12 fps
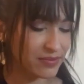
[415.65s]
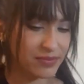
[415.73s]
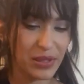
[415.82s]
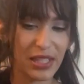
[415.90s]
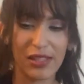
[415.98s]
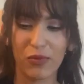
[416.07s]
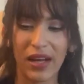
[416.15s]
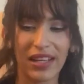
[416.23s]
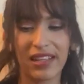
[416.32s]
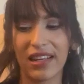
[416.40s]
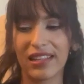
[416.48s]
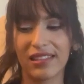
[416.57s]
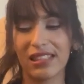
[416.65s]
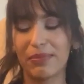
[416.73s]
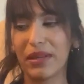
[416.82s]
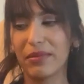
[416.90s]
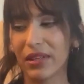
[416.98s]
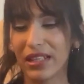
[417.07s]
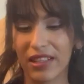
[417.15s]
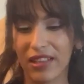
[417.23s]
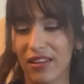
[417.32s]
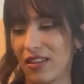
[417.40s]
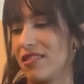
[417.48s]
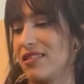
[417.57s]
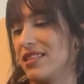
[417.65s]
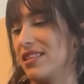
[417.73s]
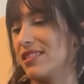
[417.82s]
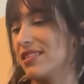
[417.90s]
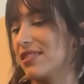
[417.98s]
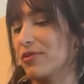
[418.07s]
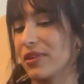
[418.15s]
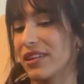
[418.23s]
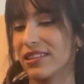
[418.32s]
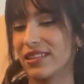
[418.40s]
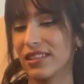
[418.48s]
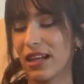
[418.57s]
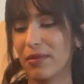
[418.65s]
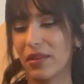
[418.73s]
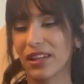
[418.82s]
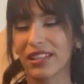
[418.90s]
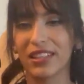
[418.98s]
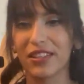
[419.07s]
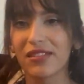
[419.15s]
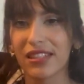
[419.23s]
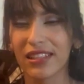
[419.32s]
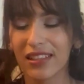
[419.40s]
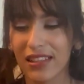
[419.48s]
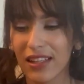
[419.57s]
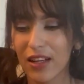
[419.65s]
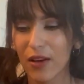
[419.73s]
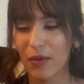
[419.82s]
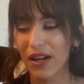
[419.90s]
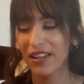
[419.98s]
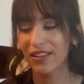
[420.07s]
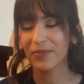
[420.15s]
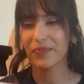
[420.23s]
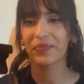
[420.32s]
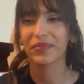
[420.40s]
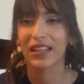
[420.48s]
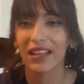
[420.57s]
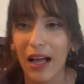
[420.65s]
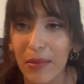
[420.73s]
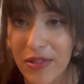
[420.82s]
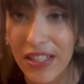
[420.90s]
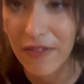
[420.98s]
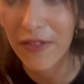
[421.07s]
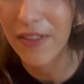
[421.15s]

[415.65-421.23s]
because why did I spend money on this when I'm not gonna use it? Well, I'm using it for